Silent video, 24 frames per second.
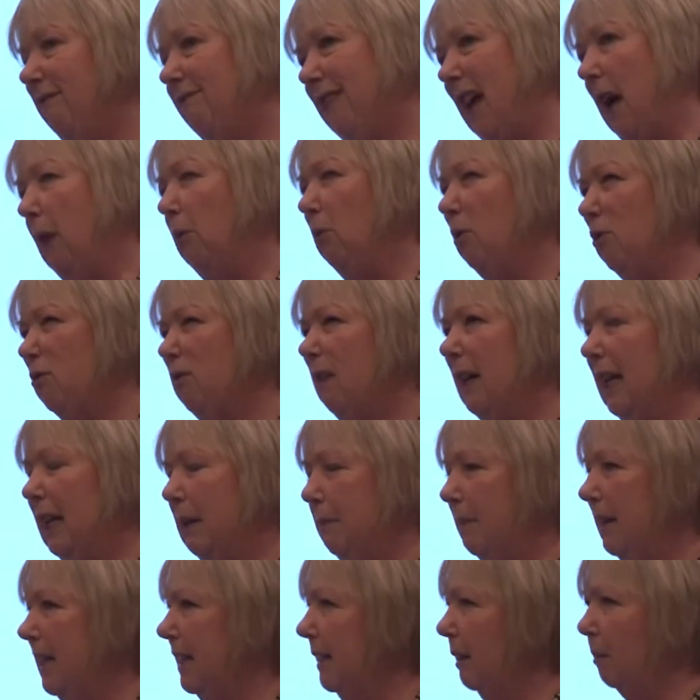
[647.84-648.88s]
that would really
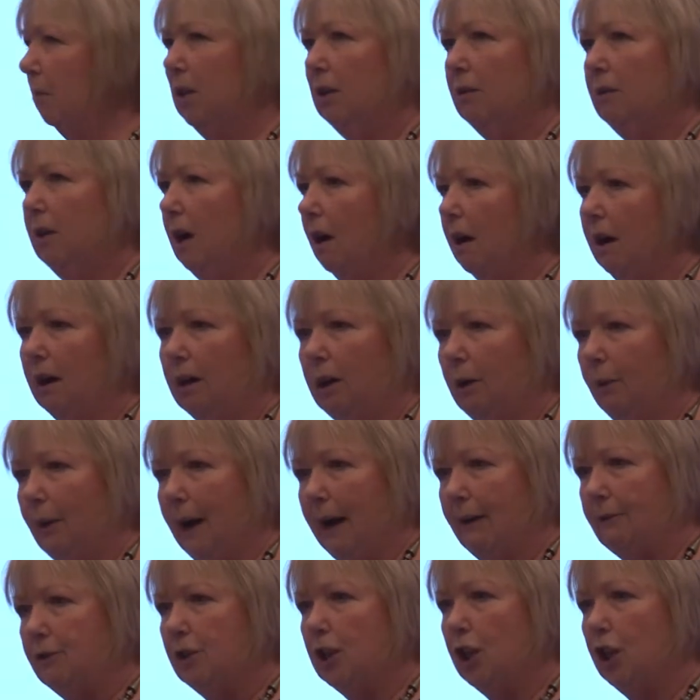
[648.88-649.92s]
be someone who can't go
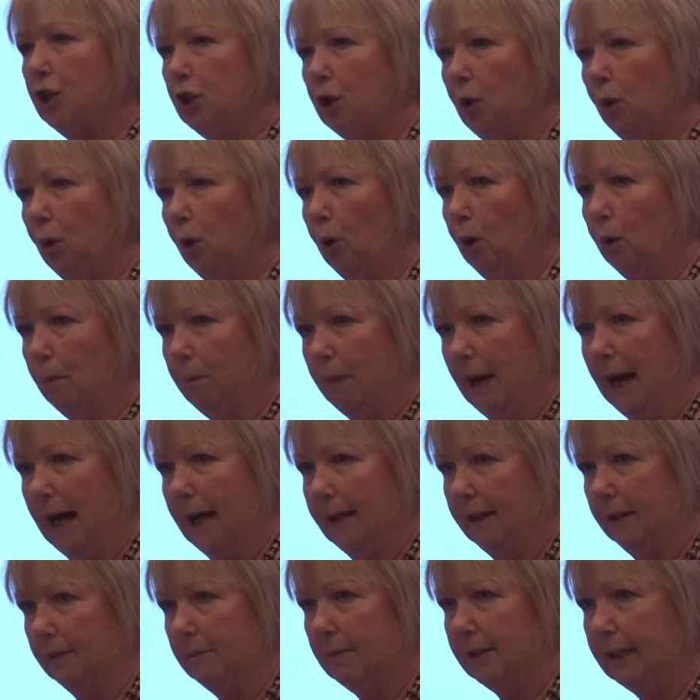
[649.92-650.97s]
out at all
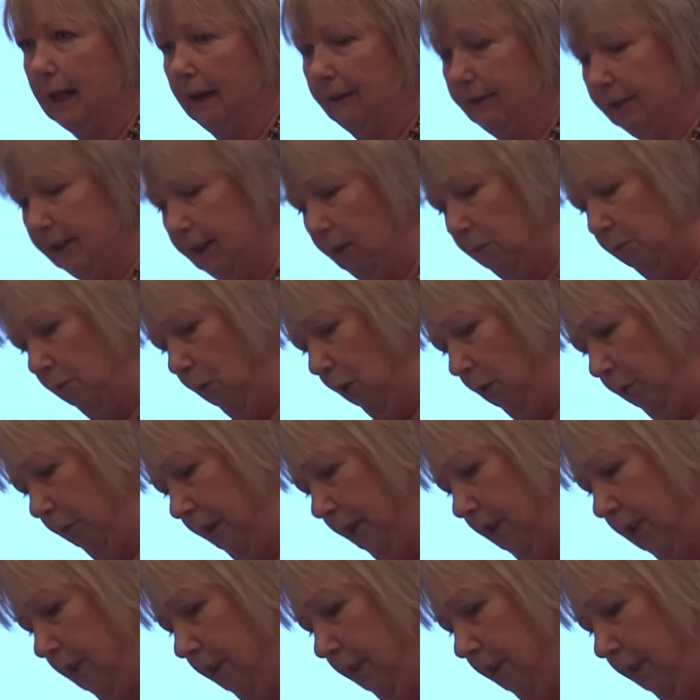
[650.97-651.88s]
by themselves, someone with